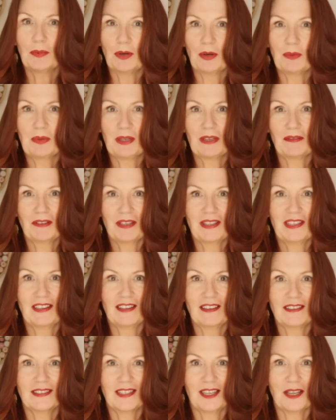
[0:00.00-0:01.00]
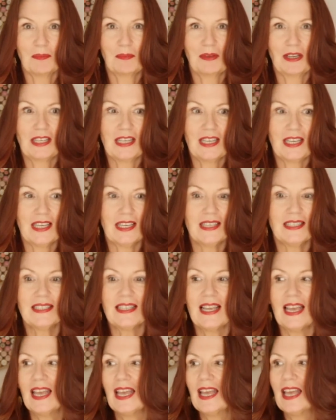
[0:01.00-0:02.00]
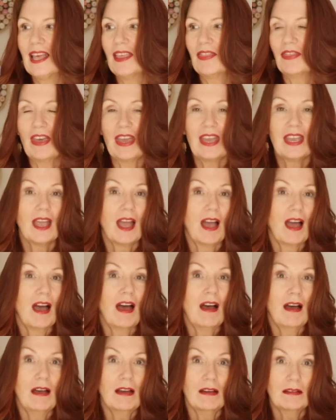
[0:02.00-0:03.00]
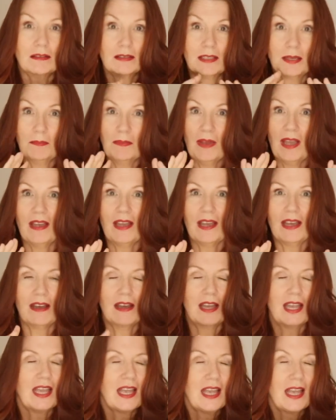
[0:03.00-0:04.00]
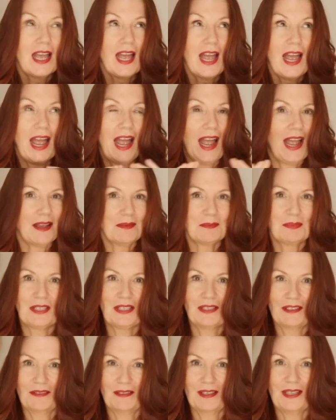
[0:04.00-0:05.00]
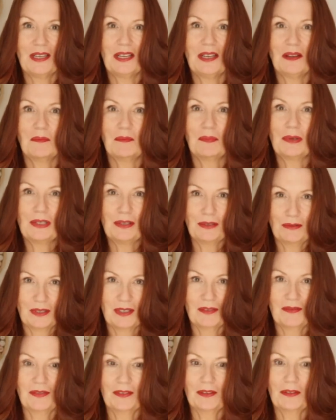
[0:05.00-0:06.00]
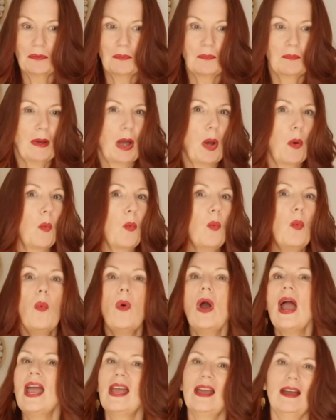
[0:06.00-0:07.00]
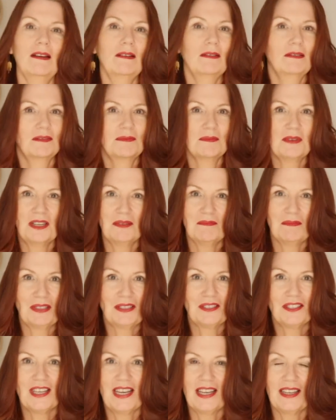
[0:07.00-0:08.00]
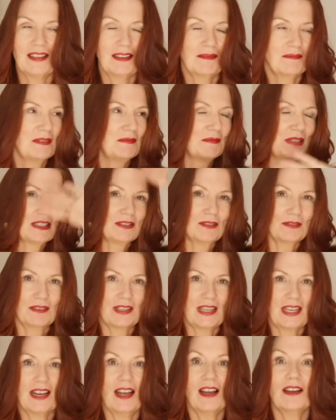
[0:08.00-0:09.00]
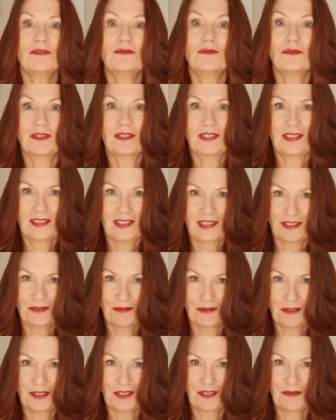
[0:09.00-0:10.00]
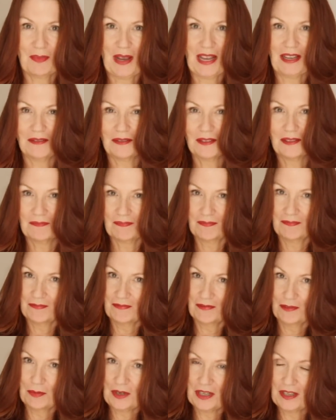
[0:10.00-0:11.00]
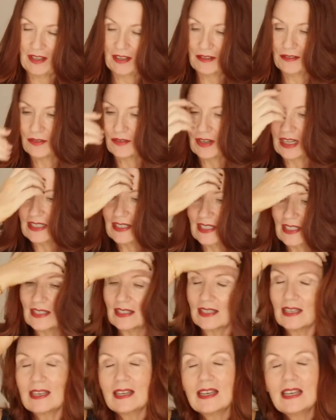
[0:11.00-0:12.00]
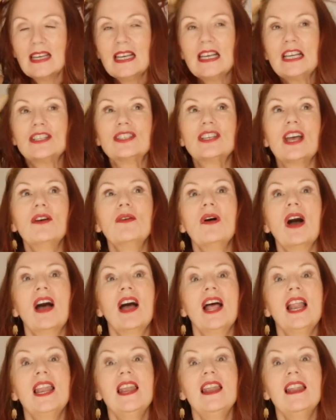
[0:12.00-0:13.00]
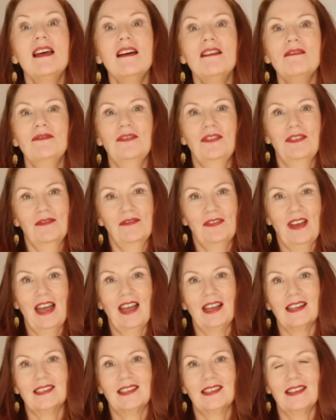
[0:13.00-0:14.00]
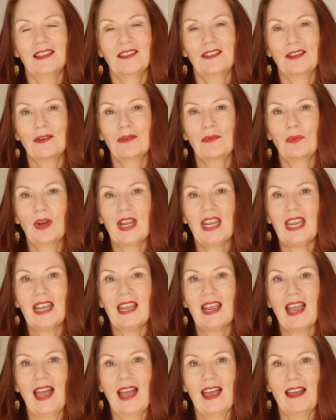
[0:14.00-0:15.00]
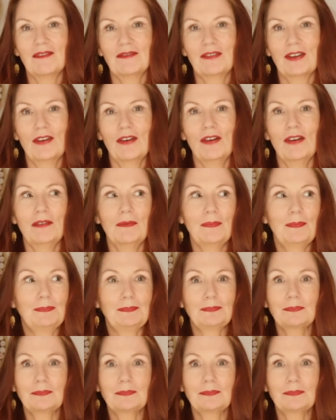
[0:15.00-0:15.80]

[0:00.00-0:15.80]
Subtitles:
popular in the last couple of years. They are, to my eye, absolutely beautiful, but way out of my budget. I mean, we're talking hundreds and hundreds of pounds for one of those dresses. So I love the fact that we have got